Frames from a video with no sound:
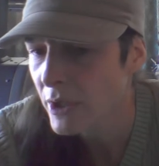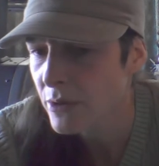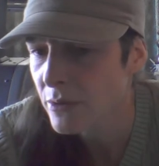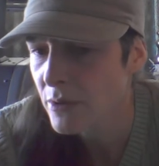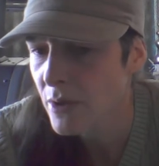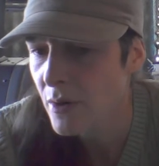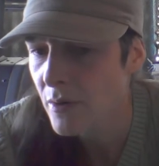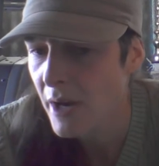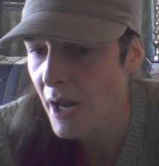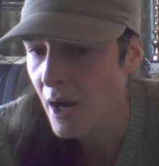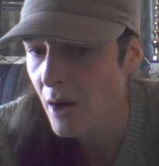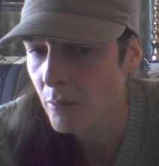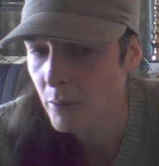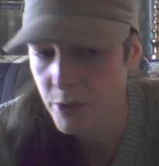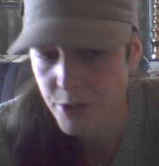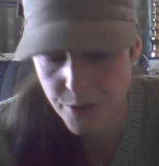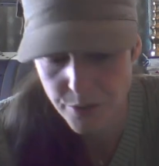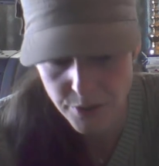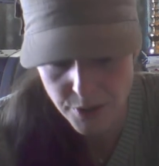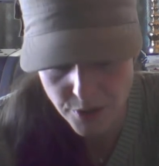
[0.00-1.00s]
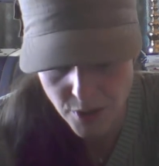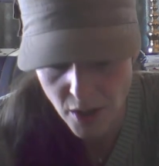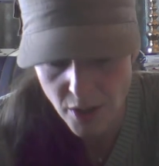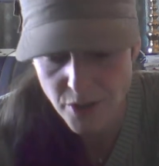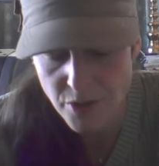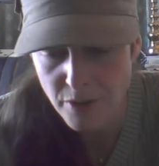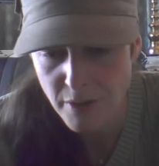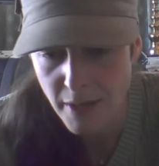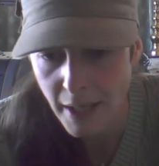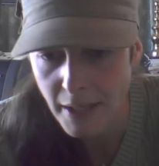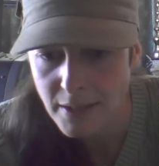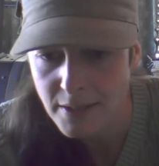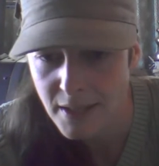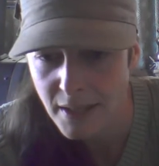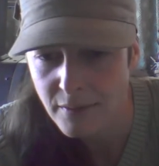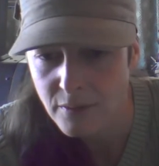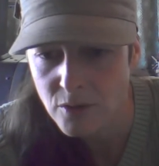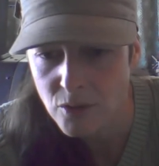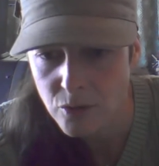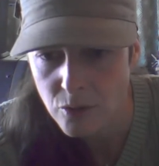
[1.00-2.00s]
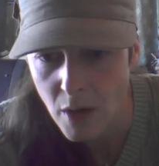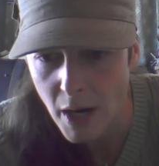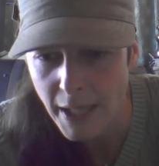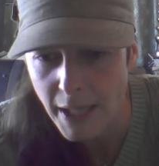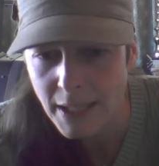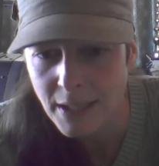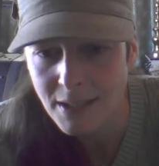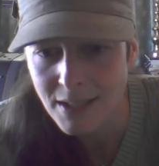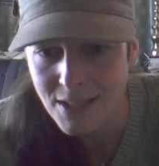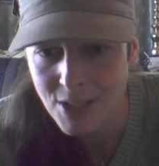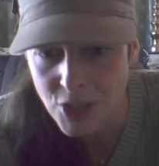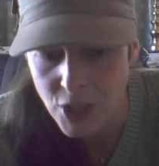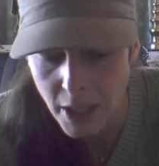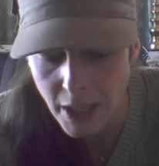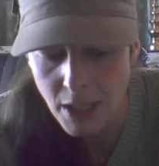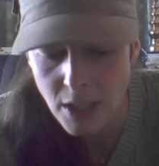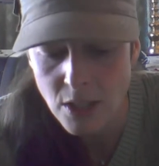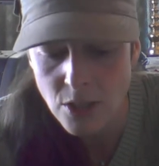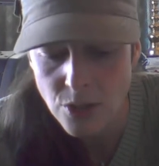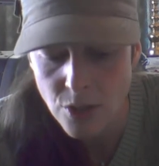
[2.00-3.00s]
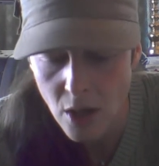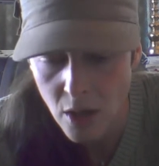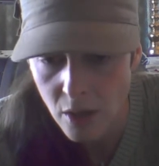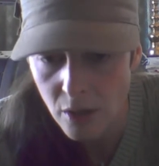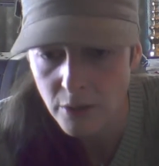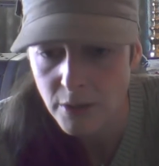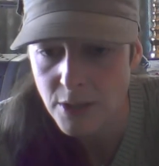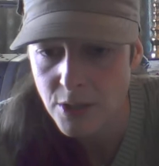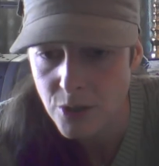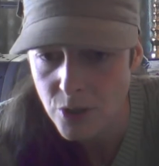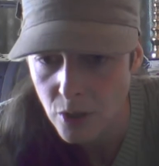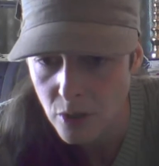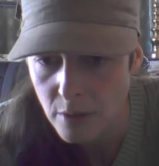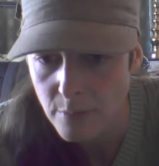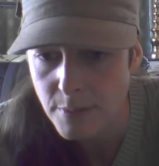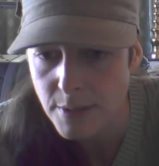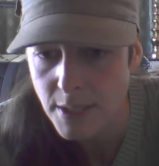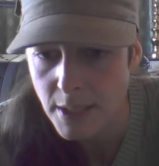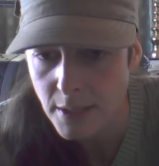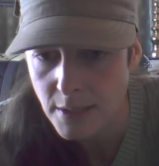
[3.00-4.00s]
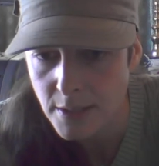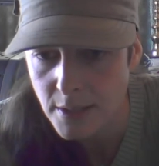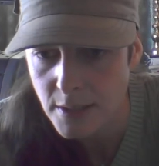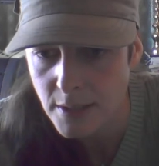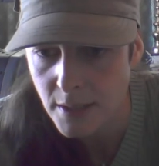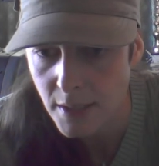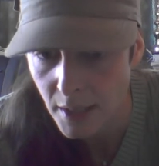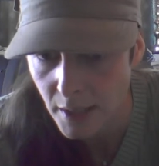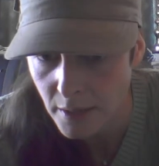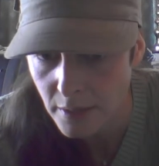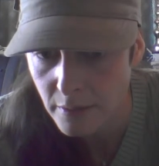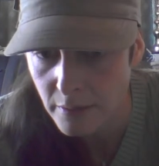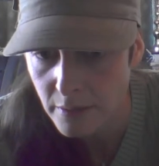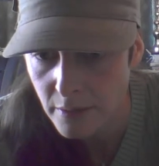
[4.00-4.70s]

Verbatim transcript: you know now, would you start your next life trying to change all these circumstances again?